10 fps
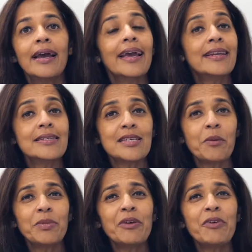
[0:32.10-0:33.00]
It is
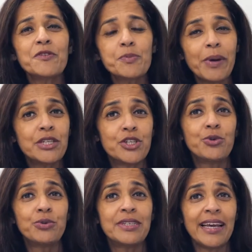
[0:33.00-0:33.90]
something we've spent
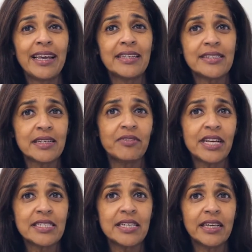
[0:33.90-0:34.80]
two decades
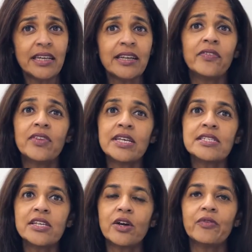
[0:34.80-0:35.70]
investing in, and
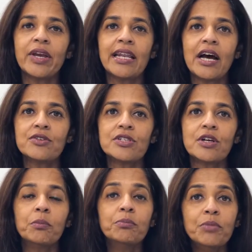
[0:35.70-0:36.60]
this year we announced
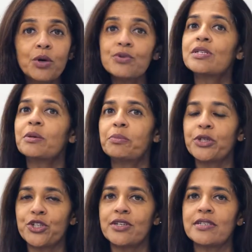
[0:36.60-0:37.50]
our most
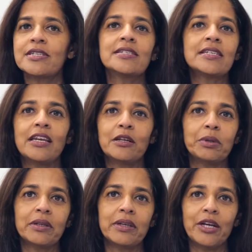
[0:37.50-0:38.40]
ambitious
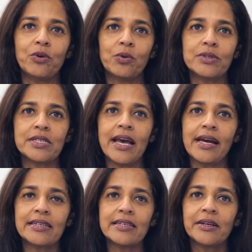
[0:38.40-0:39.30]
sustainability goals
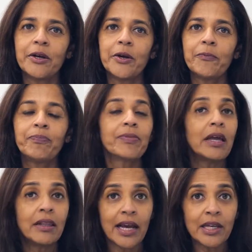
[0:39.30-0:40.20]
yet.
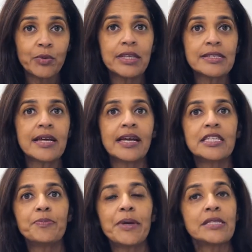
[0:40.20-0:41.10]
Aligned with the
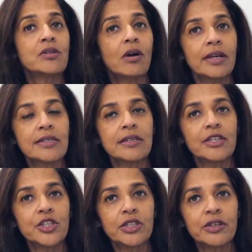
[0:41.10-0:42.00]
Science Based Targets
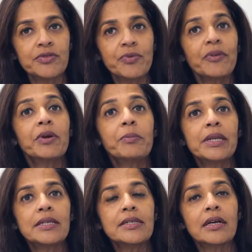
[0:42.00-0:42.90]
initiatives, we have
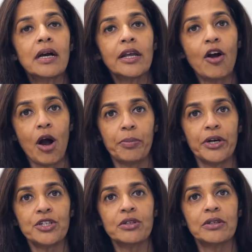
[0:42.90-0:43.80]
committed to cutting
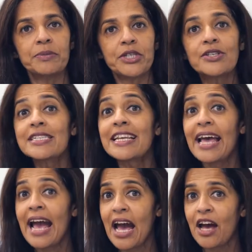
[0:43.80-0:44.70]
operational emissions in
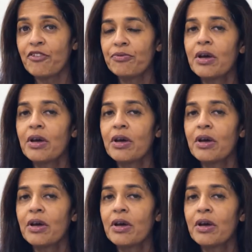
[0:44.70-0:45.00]
half